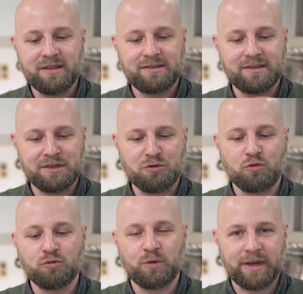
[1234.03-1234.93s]
This is an
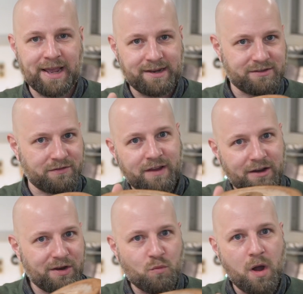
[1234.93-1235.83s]
old one, and it's
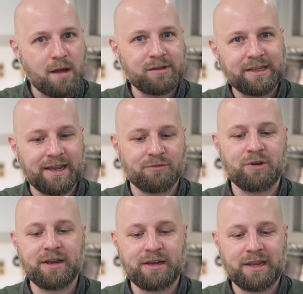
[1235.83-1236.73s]
very wobbly and
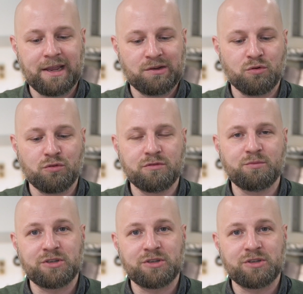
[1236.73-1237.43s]
rickety and old,